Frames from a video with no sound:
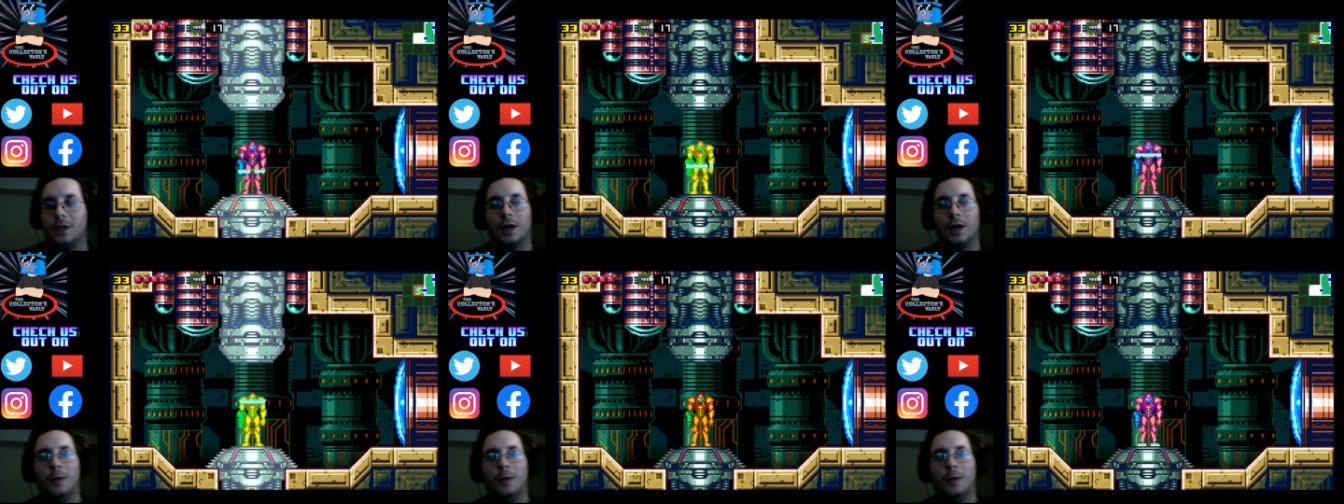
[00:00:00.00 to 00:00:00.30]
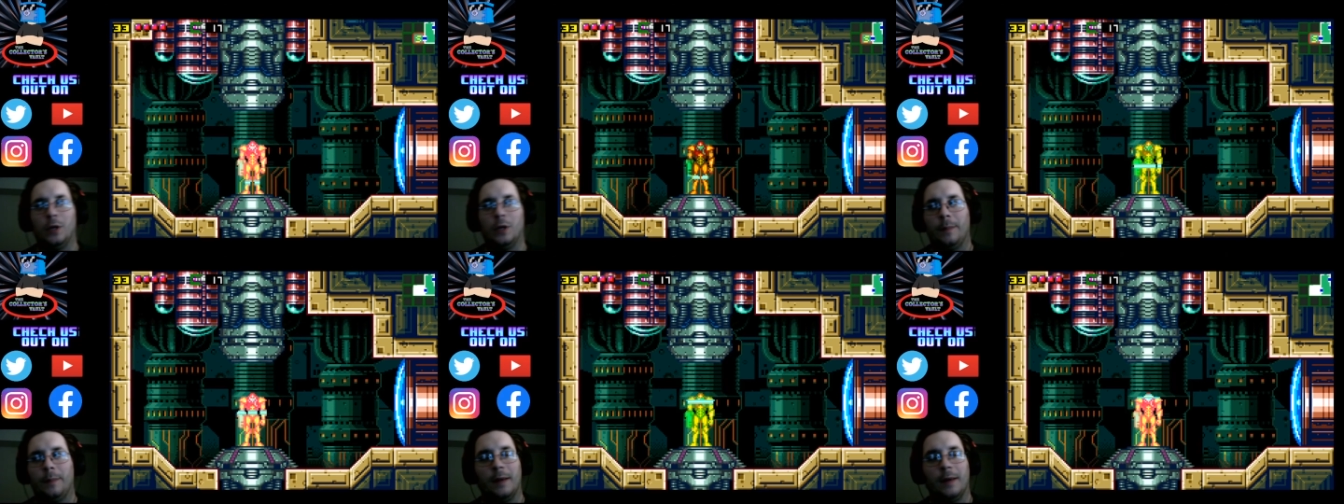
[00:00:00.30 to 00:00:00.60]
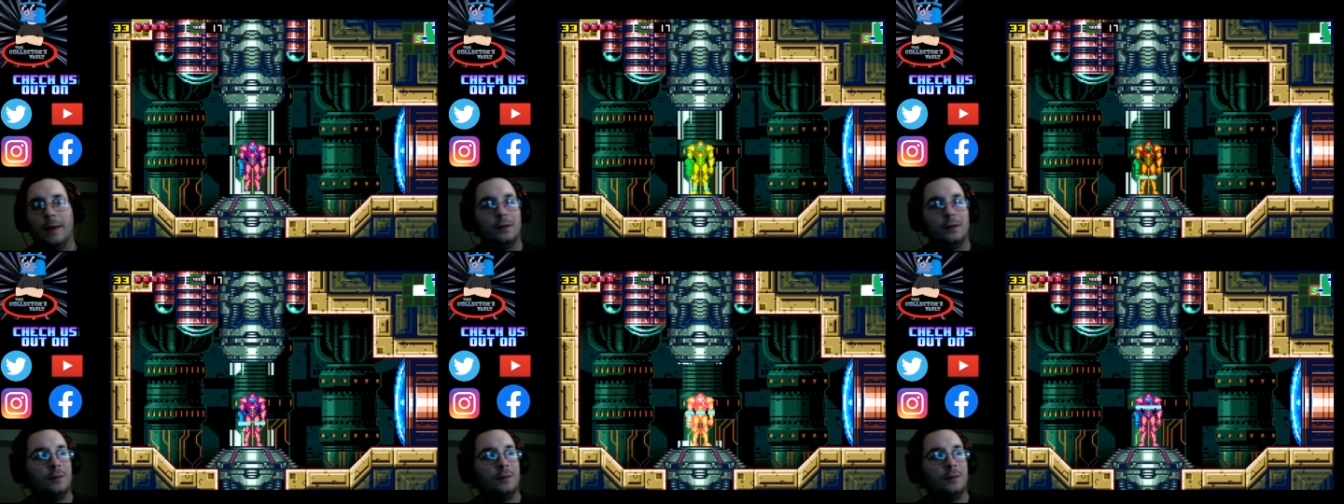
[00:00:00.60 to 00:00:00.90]
We'll get
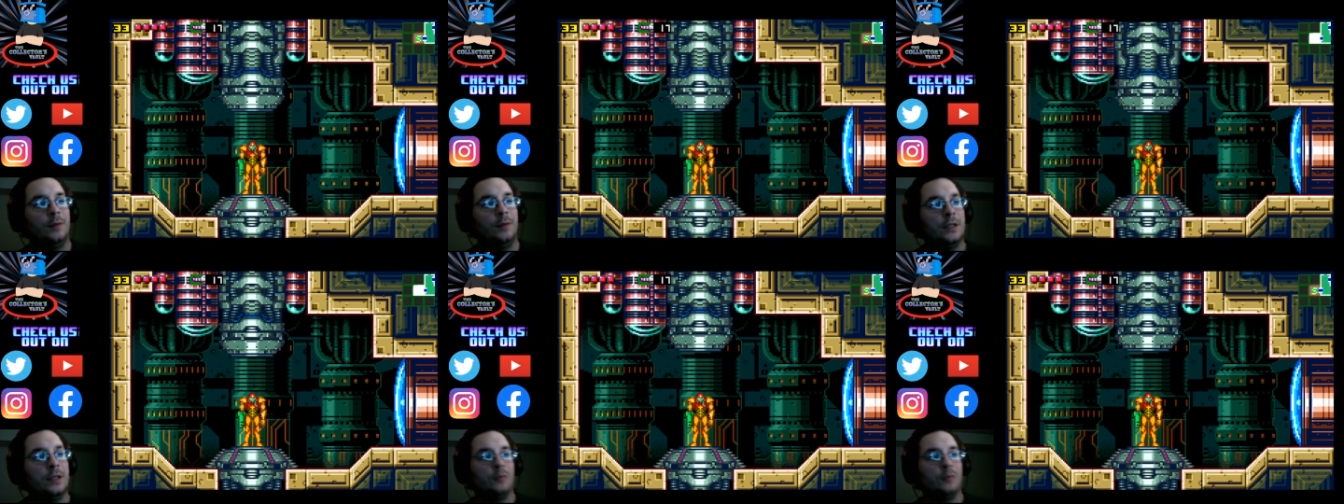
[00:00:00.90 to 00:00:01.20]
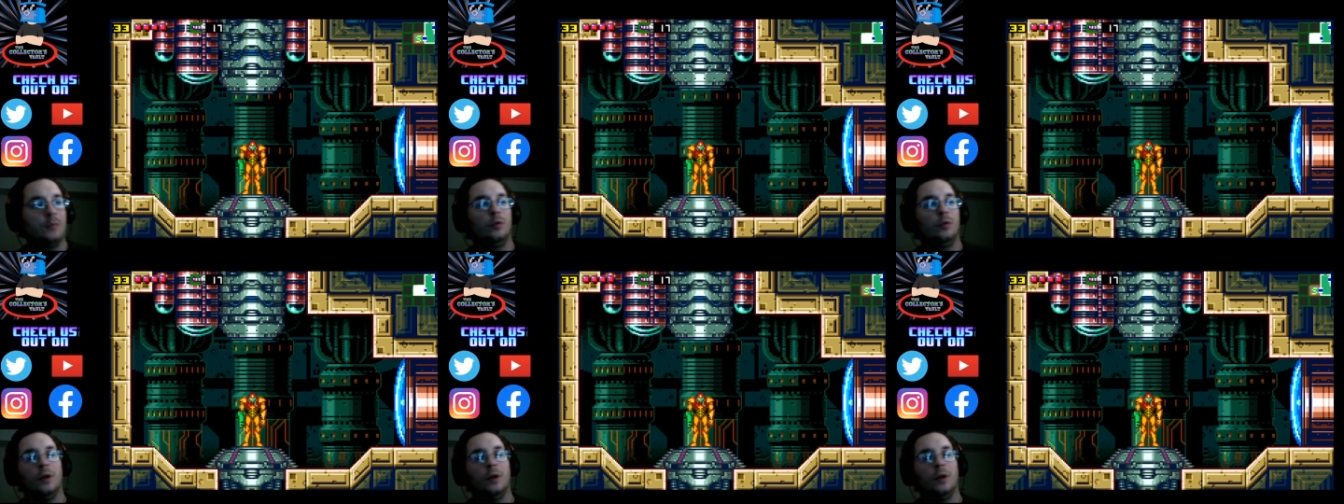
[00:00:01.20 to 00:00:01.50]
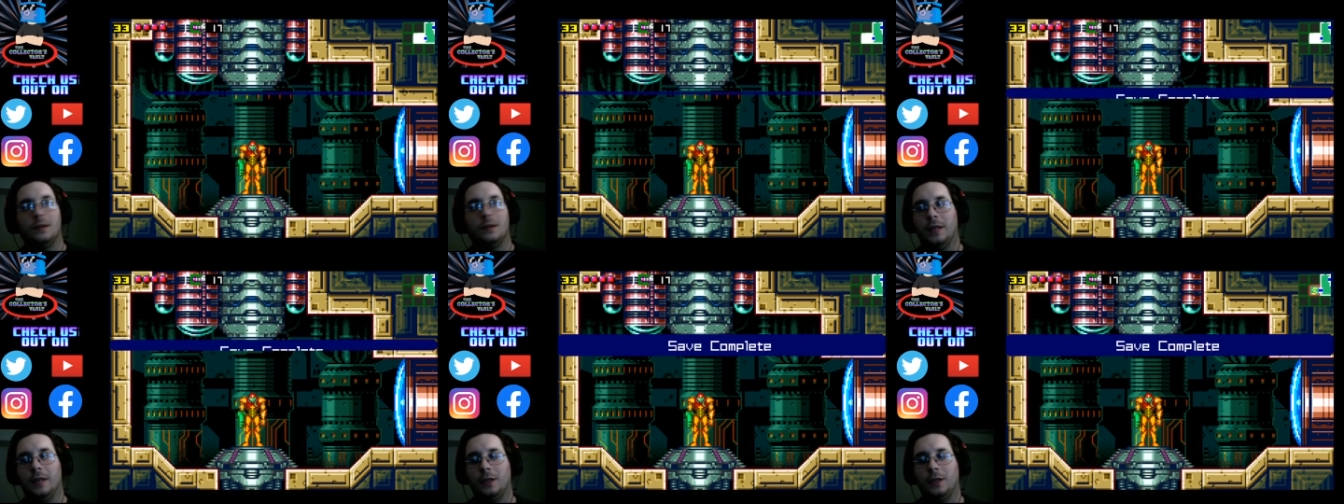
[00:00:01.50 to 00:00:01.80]
back to this place and
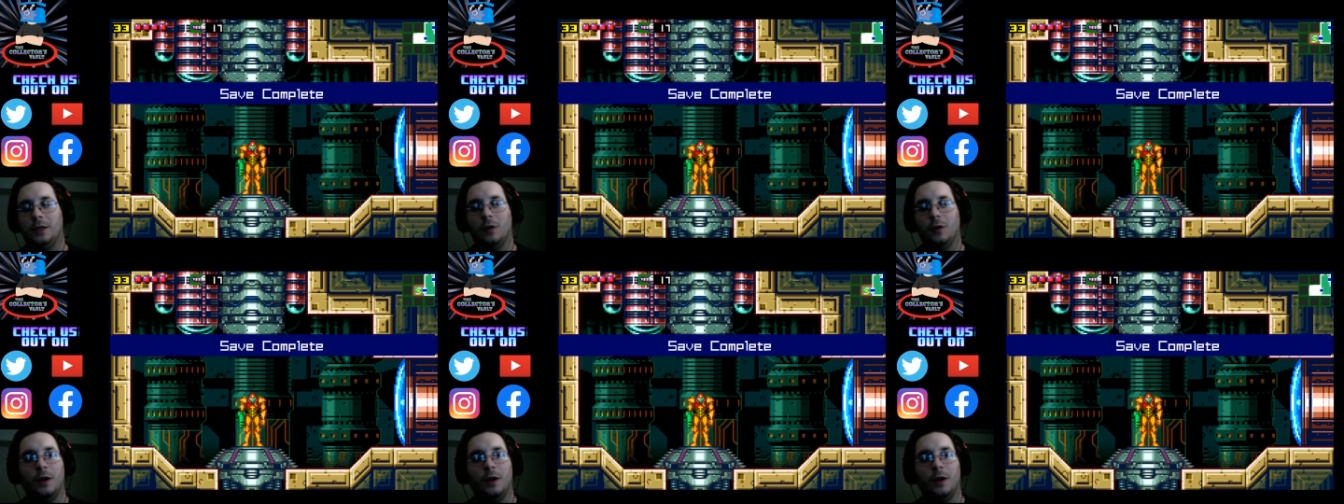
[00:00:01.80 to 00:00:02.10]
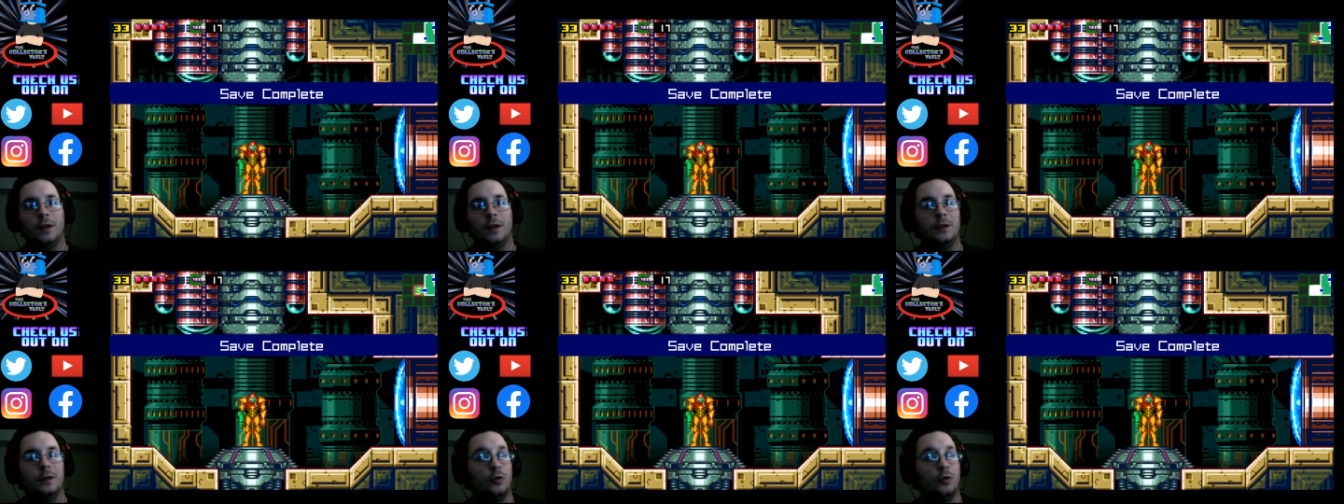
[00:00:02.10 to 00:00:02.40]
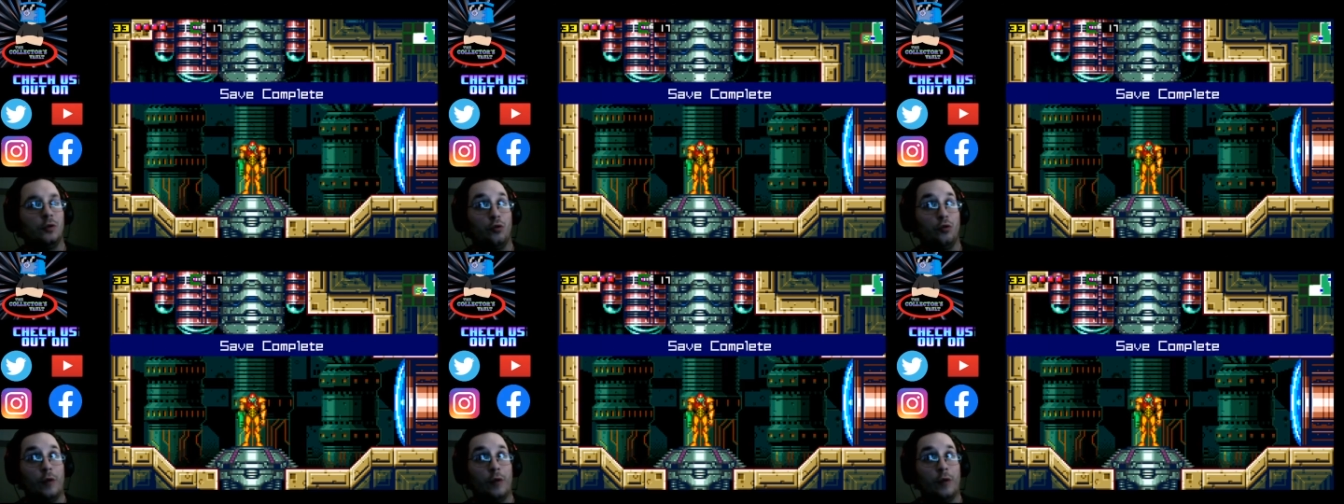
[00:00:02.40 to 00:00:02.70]
we'll take on
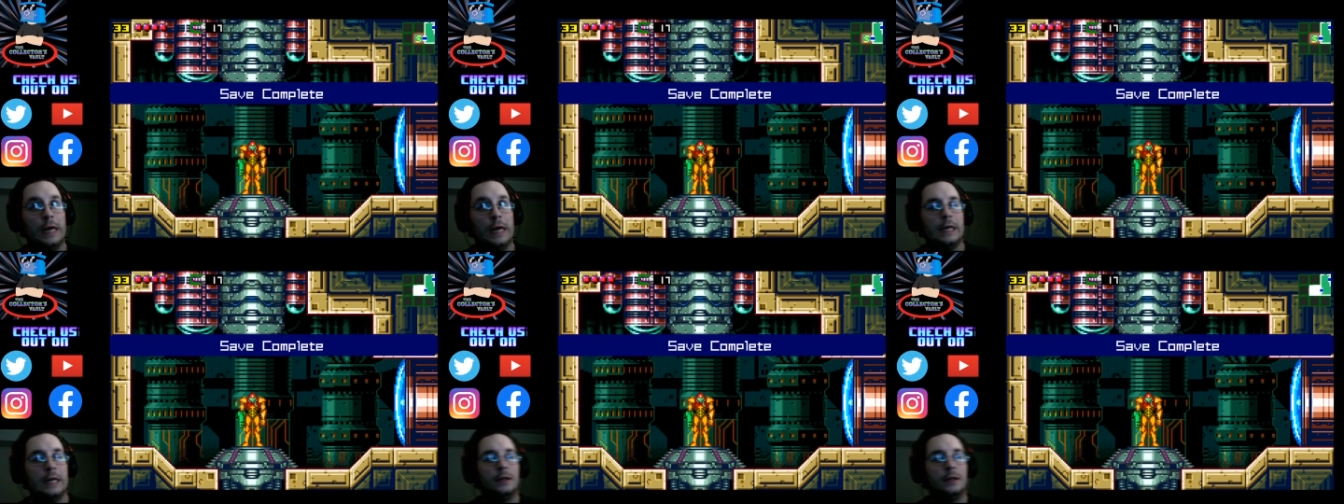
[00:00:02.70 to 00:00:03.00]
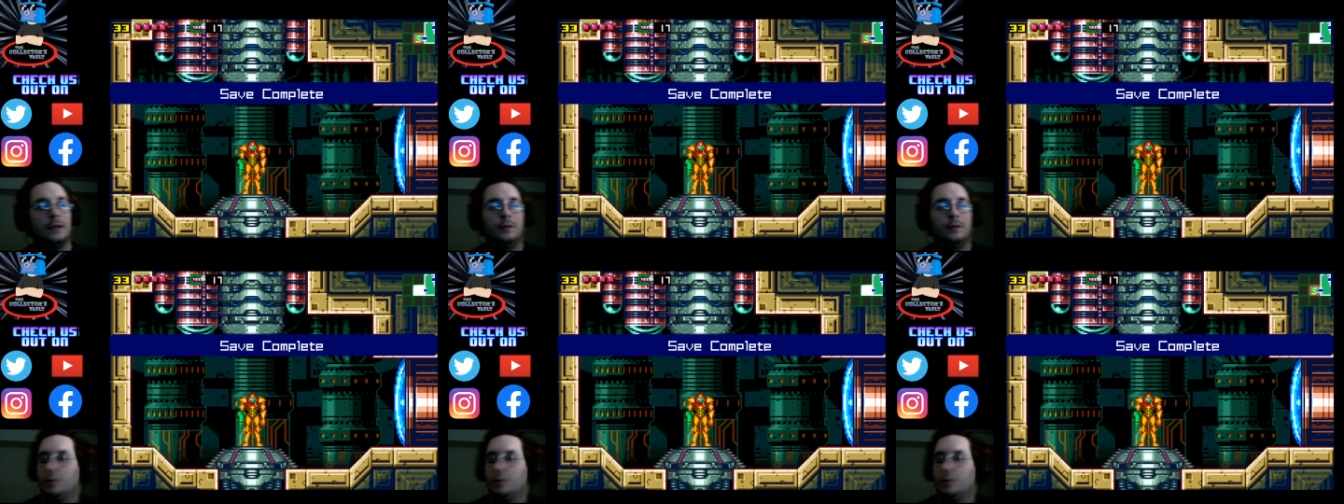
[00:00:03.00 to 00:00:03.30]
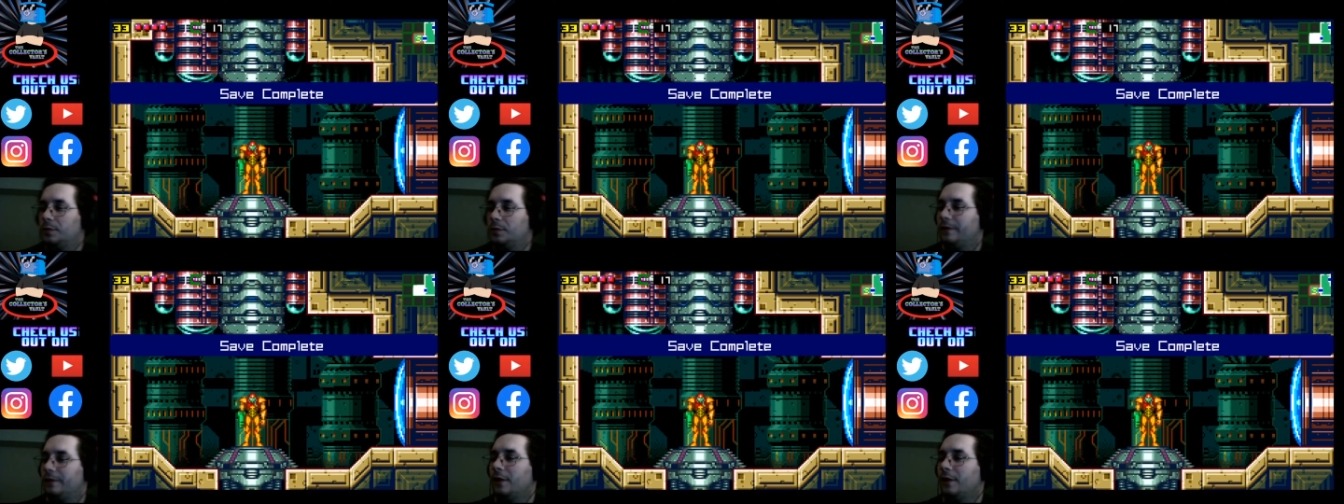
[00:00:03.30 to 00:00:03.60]
Kraid, which
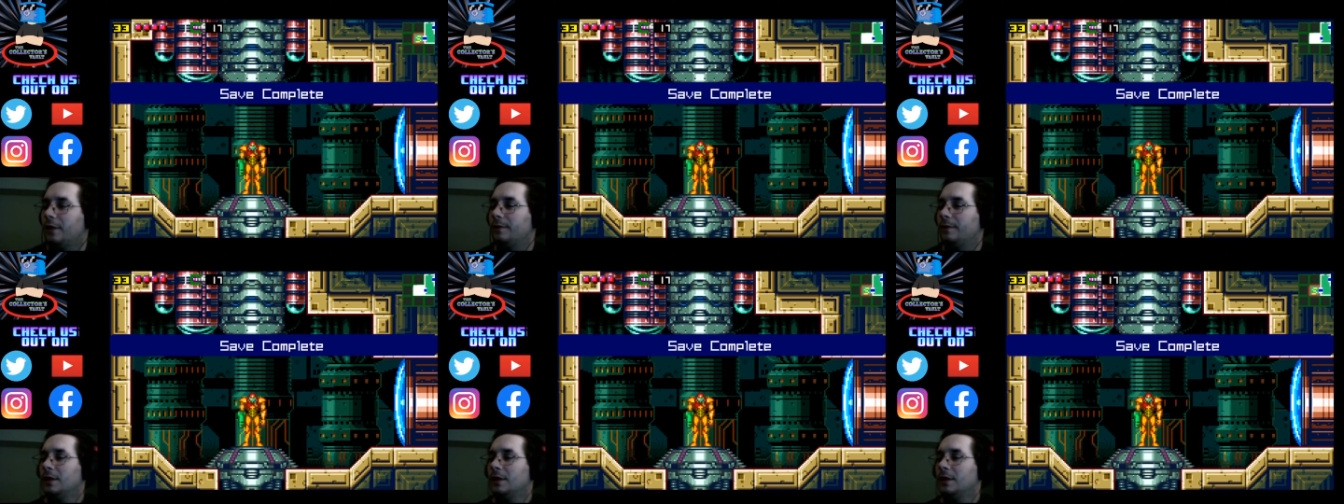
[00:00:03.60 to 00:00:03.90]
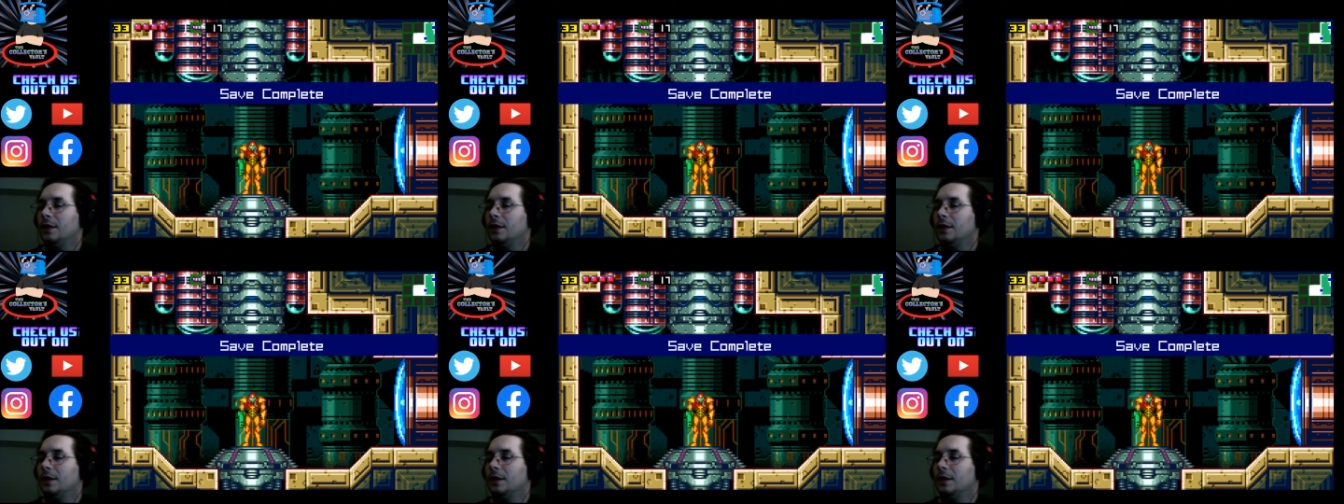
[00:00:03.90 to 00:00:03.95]
will be fun.